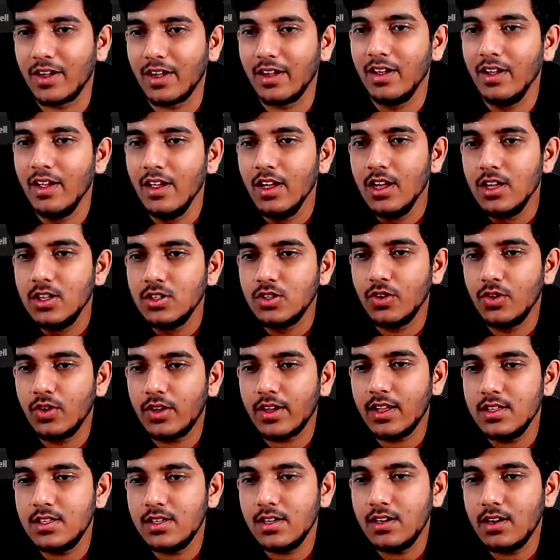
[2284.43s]
Okay, so
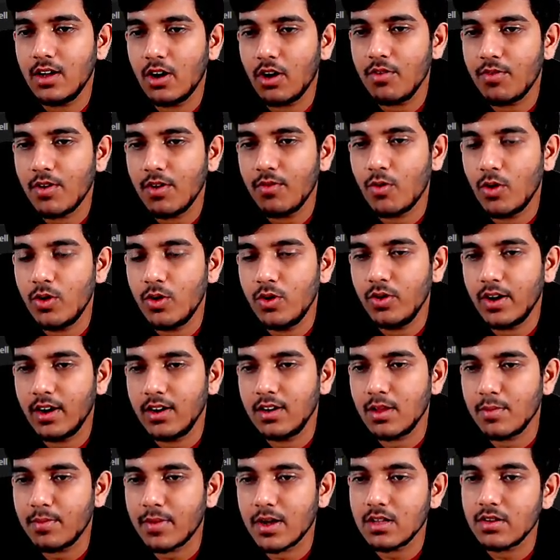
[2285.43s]
you can see now if I want to
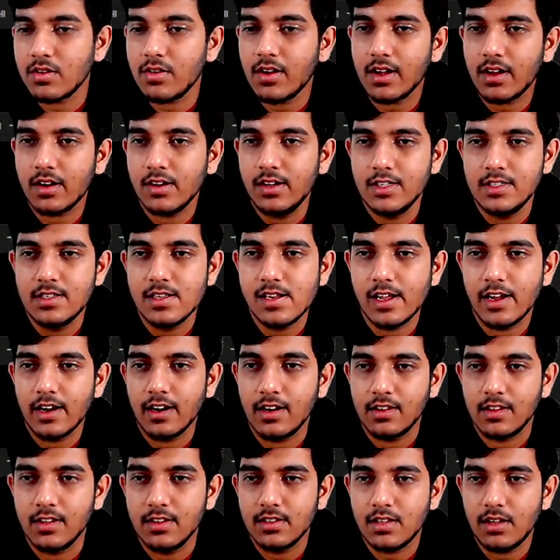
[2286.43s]
get the password, I can easily
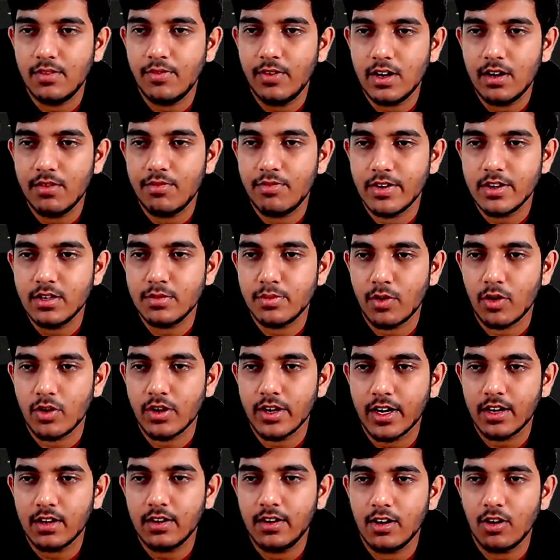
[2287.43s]
get this. Even if it's
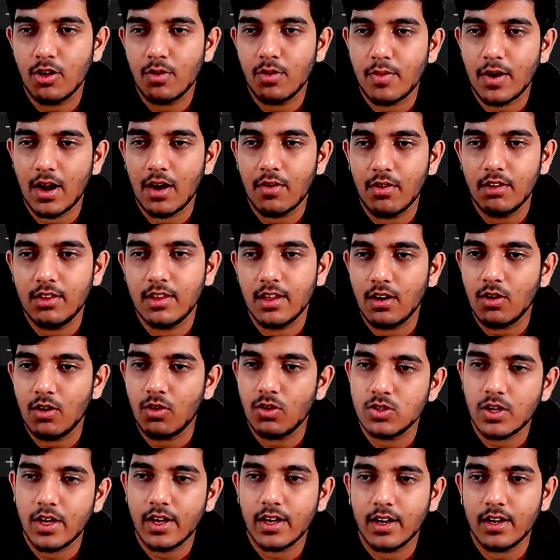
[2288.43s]
protected or private,
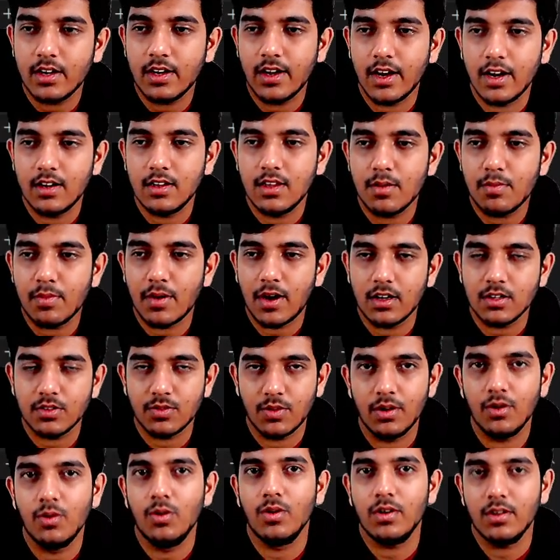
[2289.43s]
then also I can get the
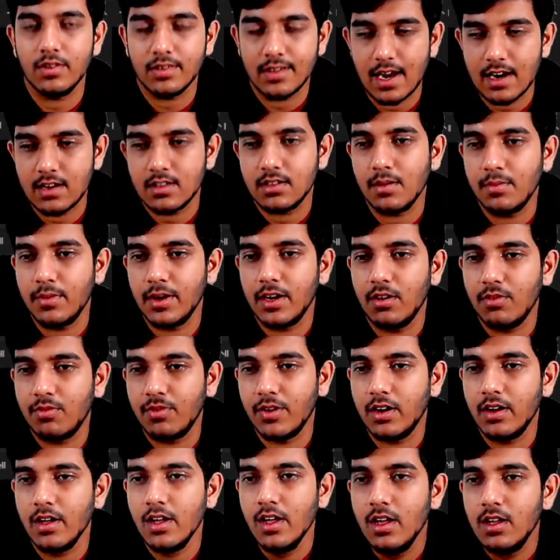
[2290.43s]
password. Okay, so that's a
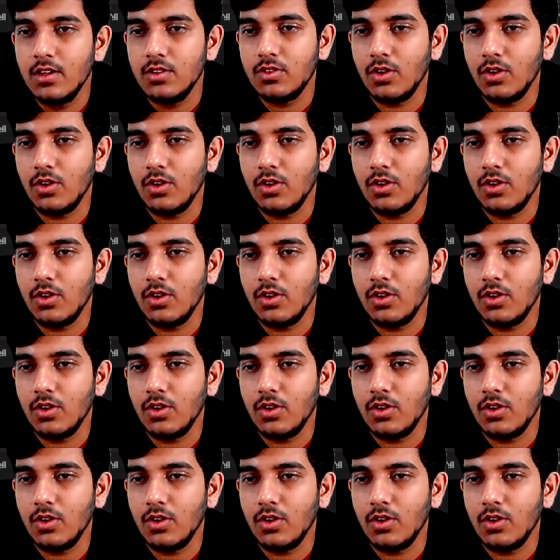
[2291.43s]
benefit.